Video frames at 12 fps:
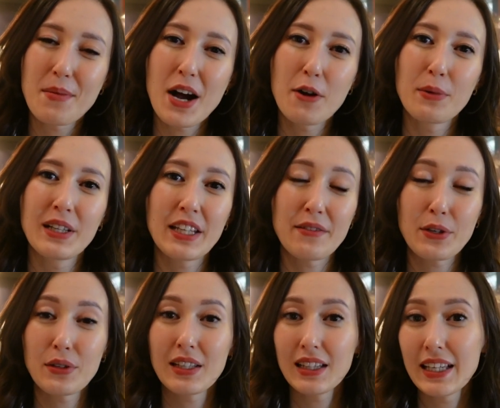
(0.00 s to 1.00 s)
I will leave
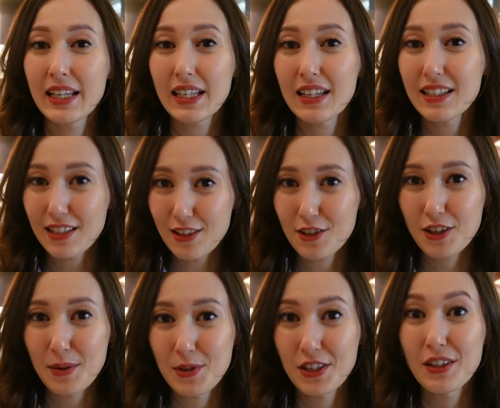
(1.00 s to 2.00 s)
you the link in the
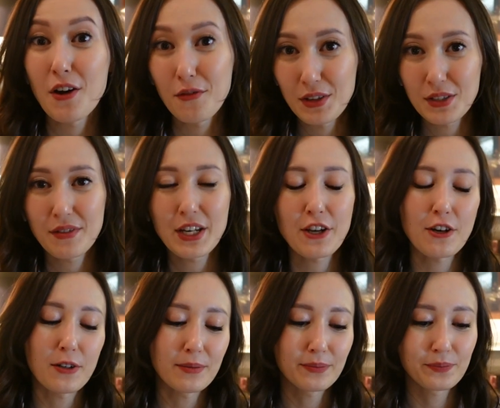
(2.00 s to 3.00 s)
description of this video.